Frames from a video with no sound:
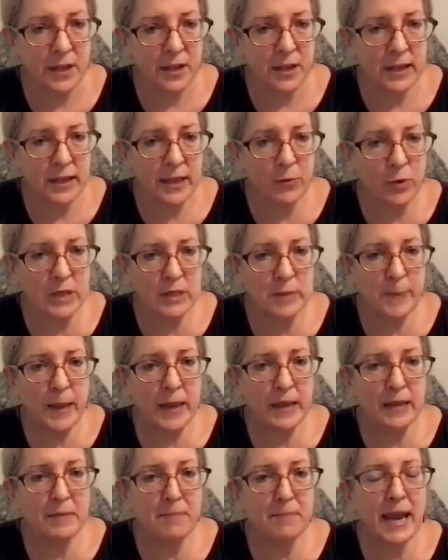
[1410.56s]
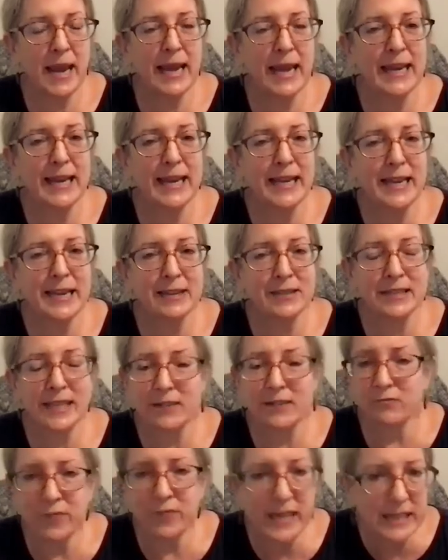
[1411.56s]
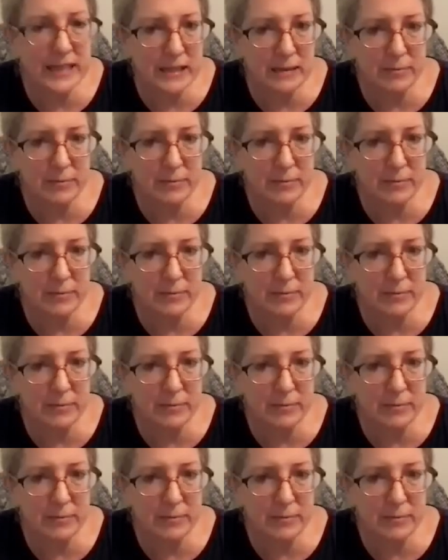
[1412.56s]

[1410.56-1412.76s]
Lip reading: Like, we spend many years like reading